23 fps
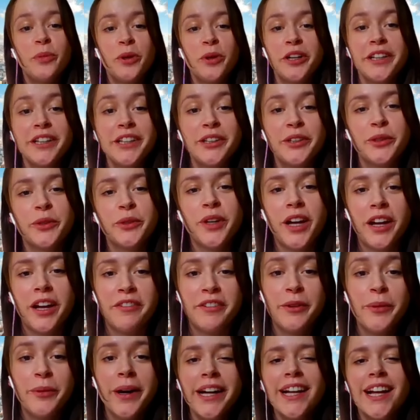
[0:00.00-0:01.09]
Good morning to
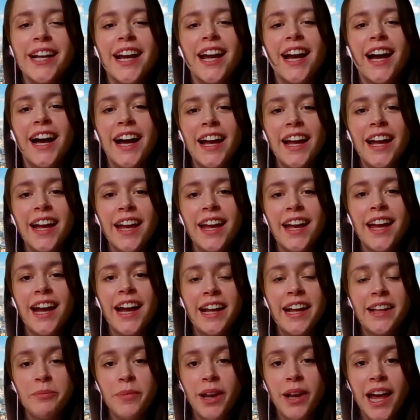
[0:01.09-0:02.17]
everyone.
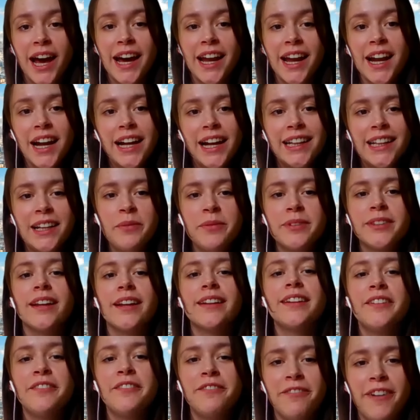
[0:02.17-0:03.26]
I'm Lara and I'm
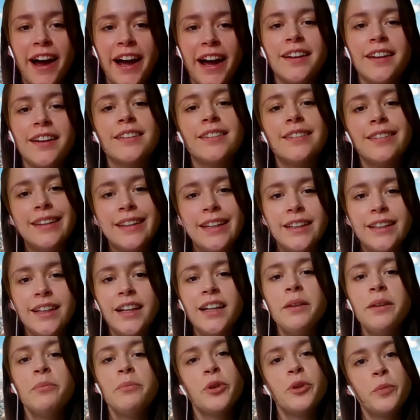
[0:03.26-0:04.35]
studying finance in
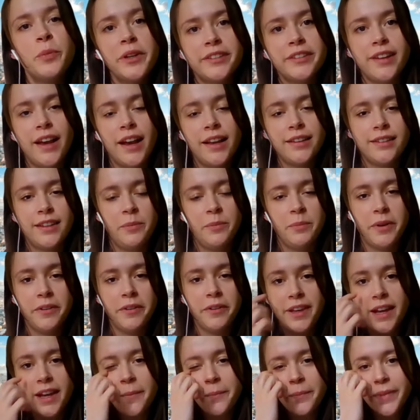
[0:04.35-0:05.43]
Italy, more precisely in
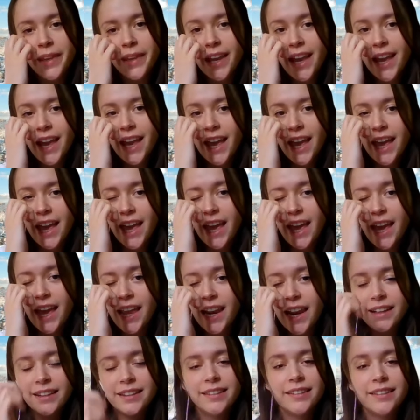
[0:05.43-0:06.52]
Pavia.
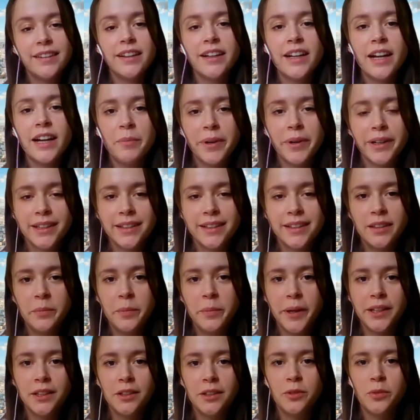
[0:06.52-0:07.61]
Last year I
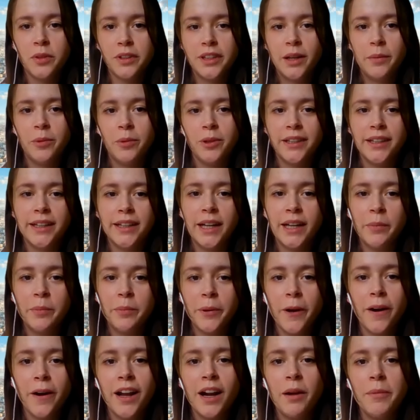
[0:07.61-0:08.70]
participated to a double
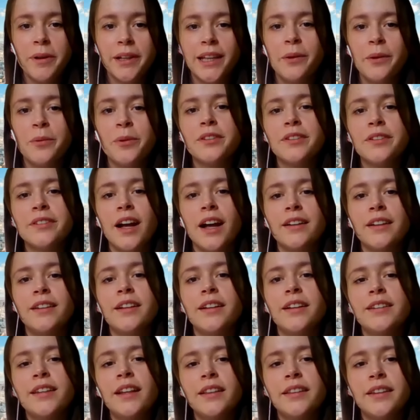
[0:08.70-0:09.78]
degree program and I was
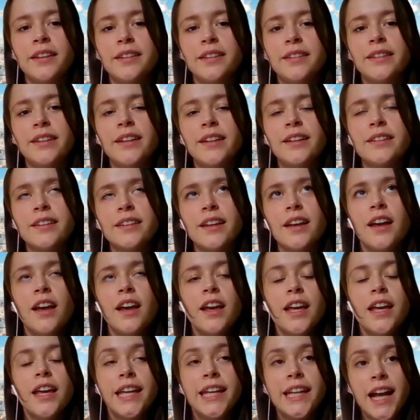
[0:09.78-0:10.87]
studying statistics
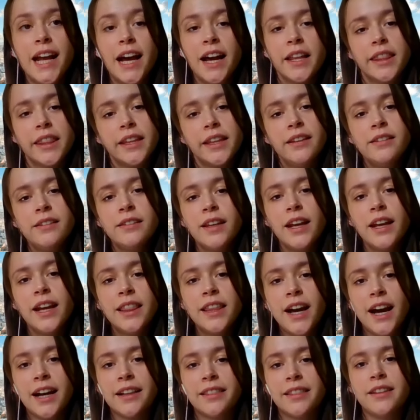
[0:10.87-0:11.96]
in Athens
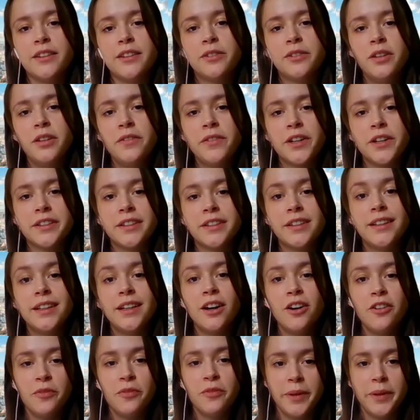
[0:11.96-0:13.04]
at the Athens
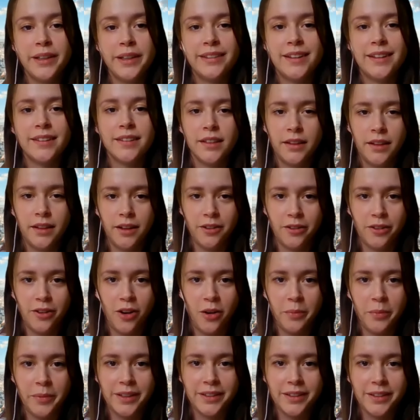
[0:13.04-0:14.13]
University of Business and
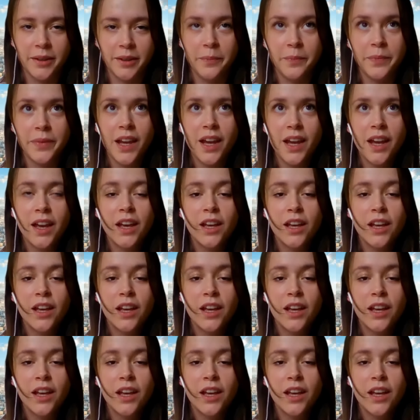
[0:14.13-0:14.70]
Economics.